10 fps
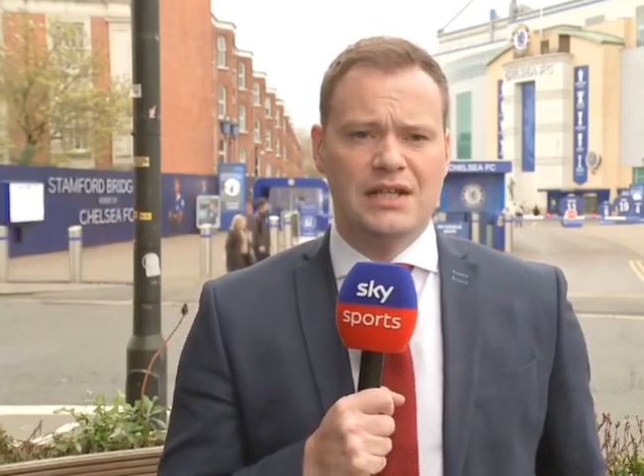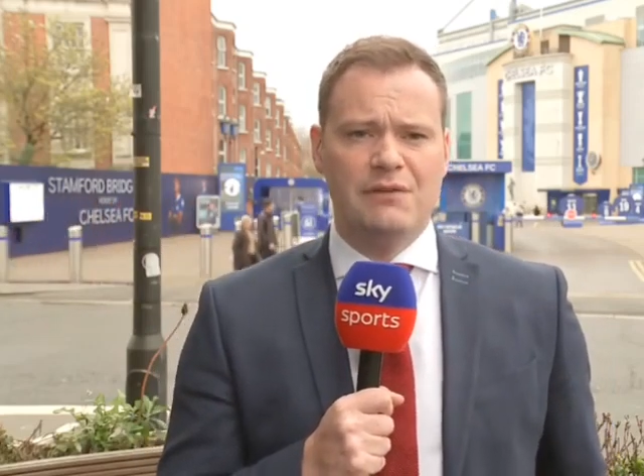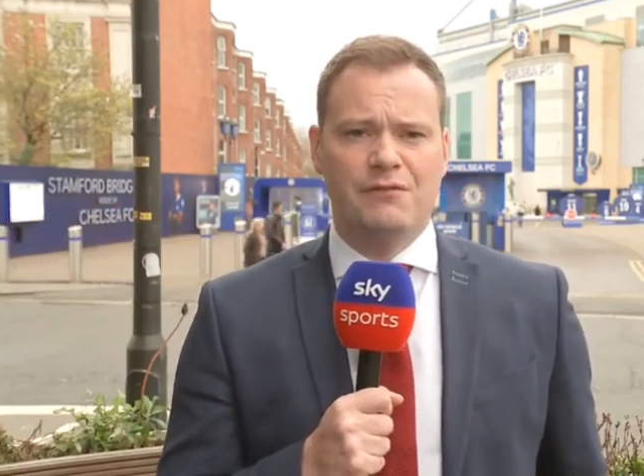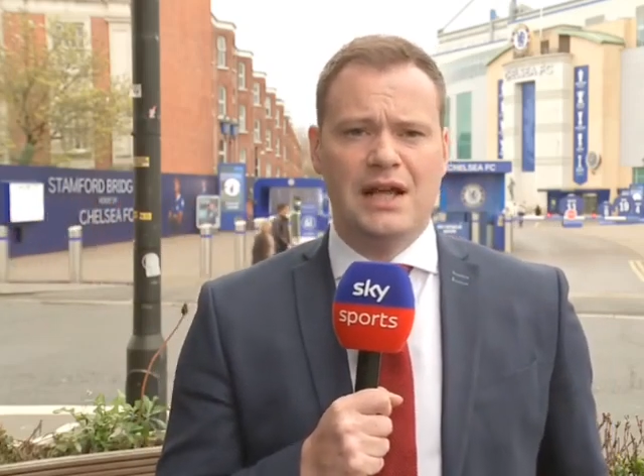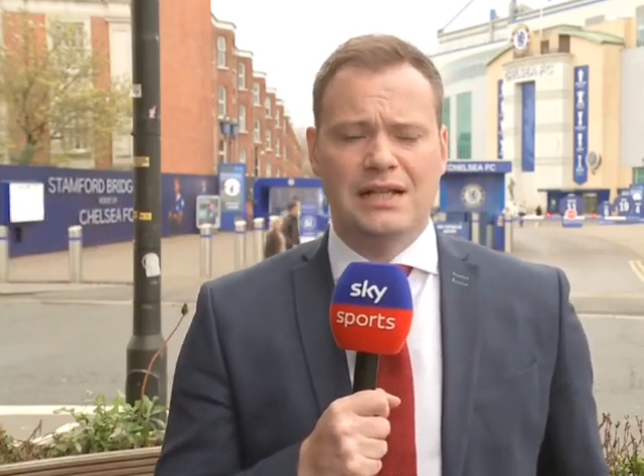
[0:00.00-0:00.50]
And
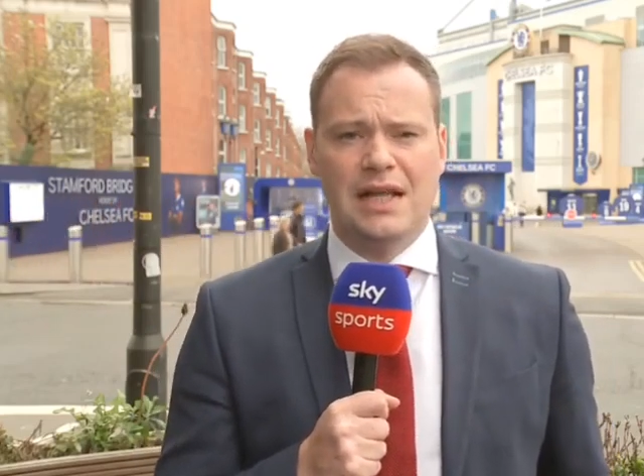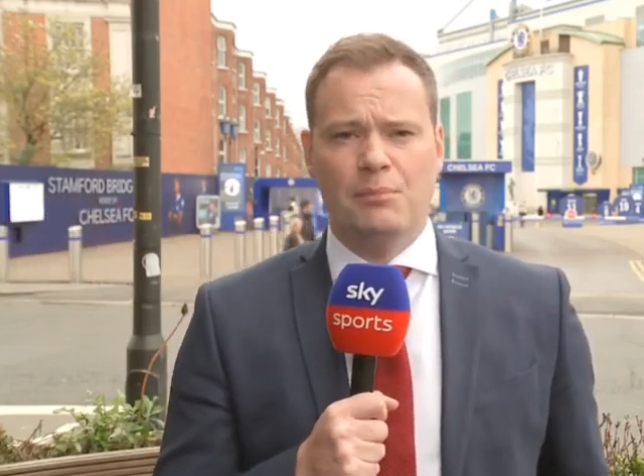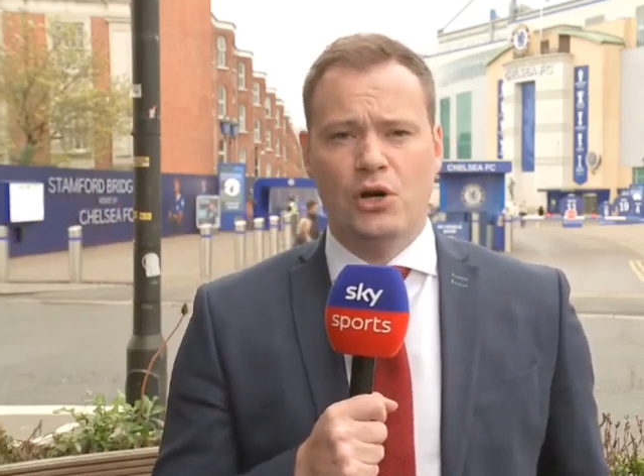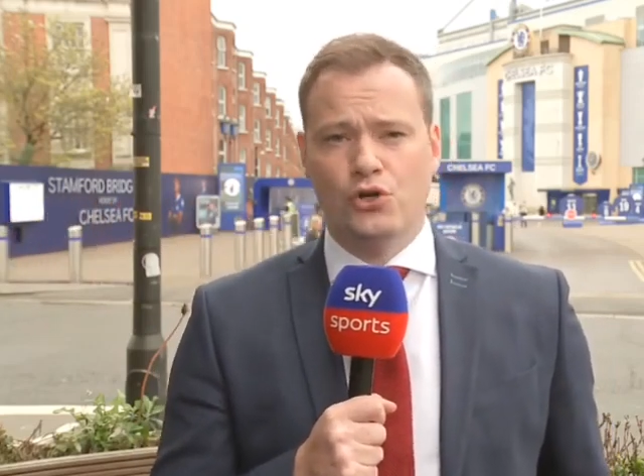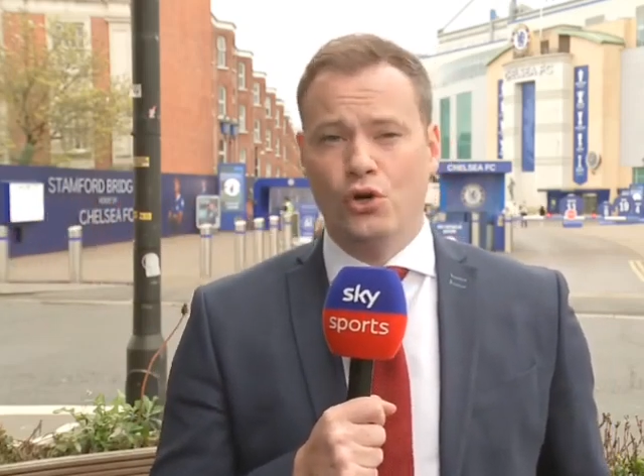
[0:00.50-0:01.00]
then Frank
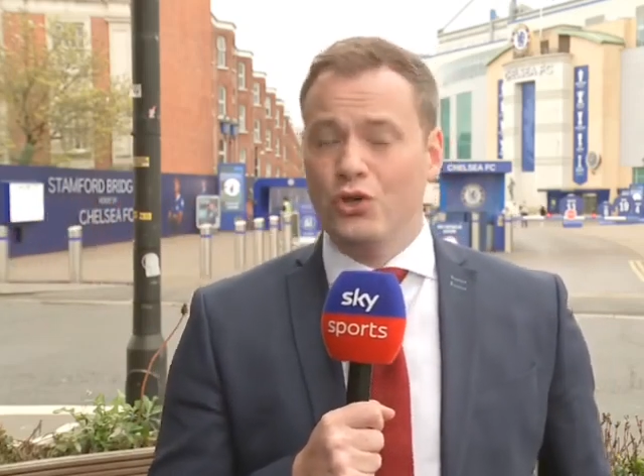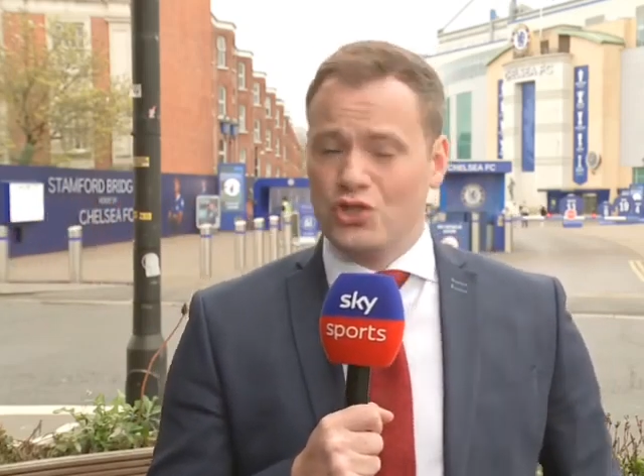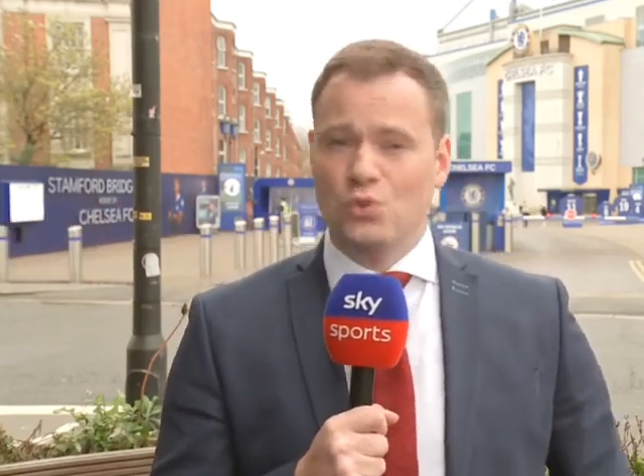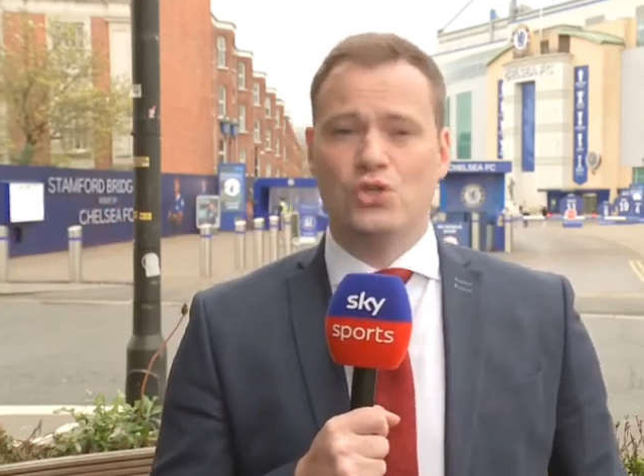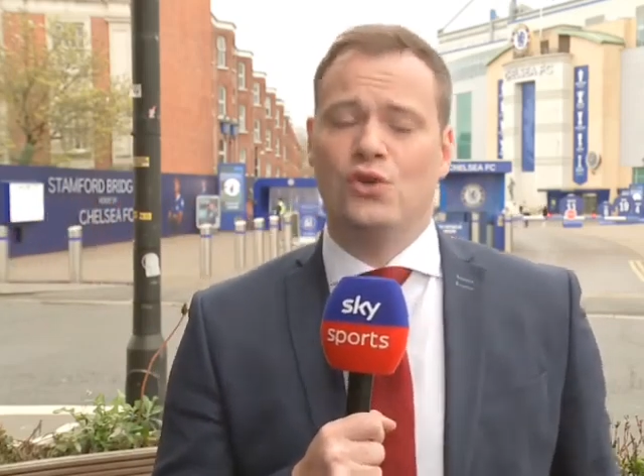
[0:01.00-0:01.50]
Lampard, who
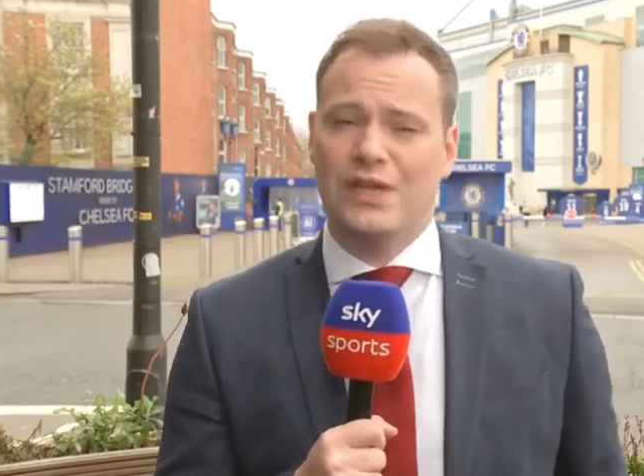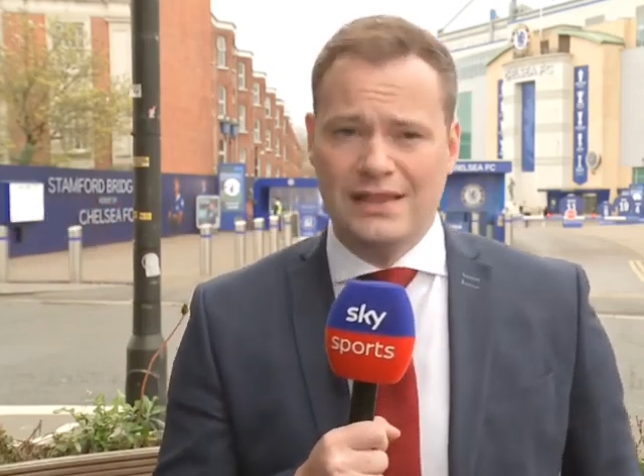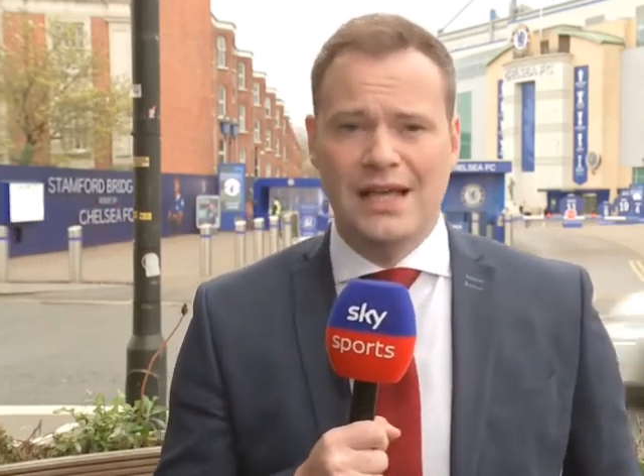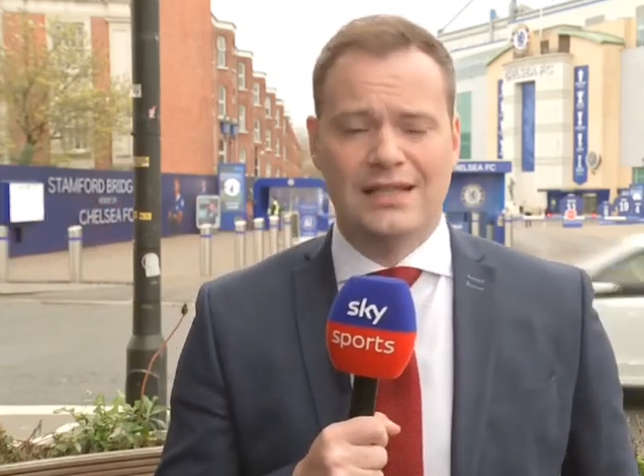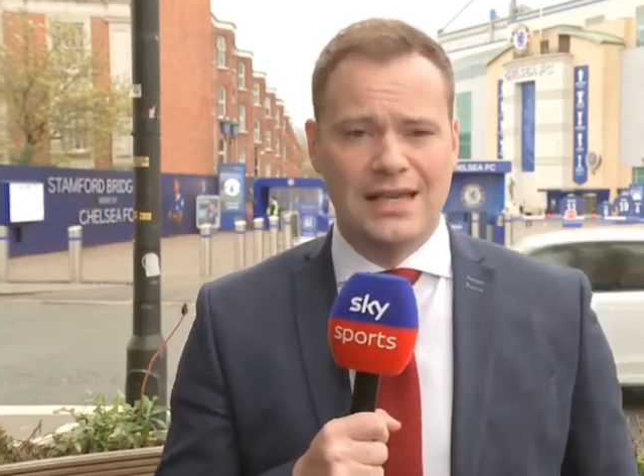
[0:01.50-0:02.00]
also took
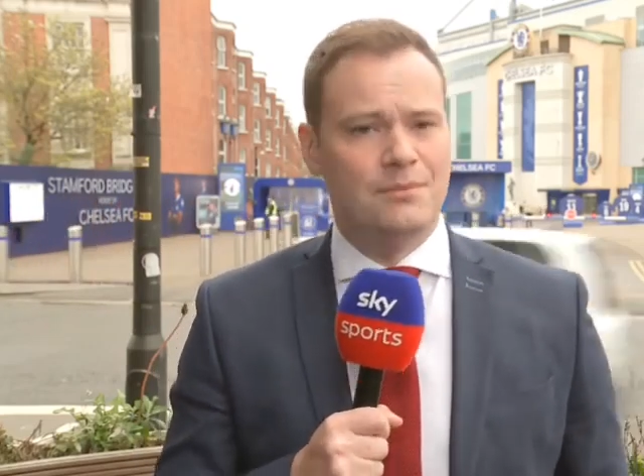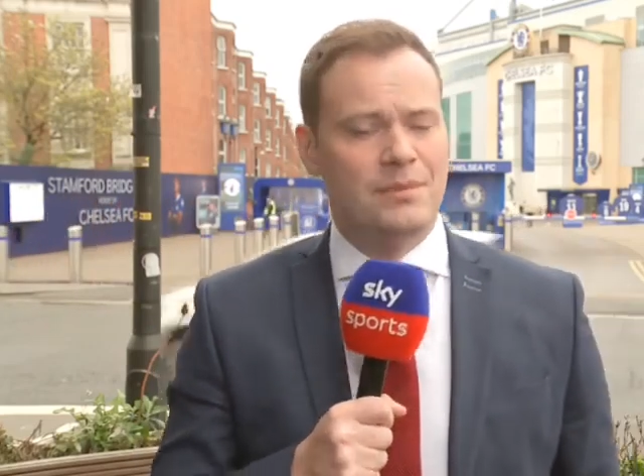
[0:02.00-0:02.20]
in that game,